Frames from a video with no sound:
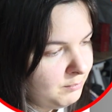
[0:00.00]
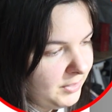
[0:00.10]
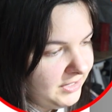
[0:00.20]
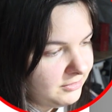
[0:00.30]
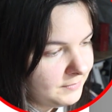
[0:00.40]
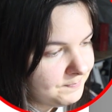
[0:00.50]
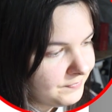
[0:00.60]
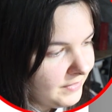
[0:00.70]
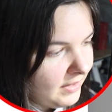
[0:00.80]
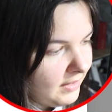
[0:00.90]
print.
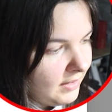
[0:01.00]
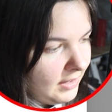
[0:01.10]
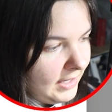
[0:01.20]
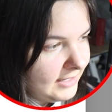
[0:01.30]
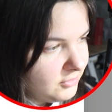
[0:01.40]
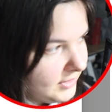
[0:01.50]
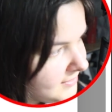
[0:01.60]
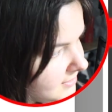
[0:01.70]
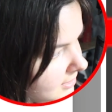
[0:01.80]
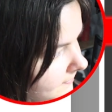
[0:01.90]
As you
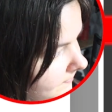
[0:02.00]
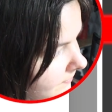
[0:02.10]
can see,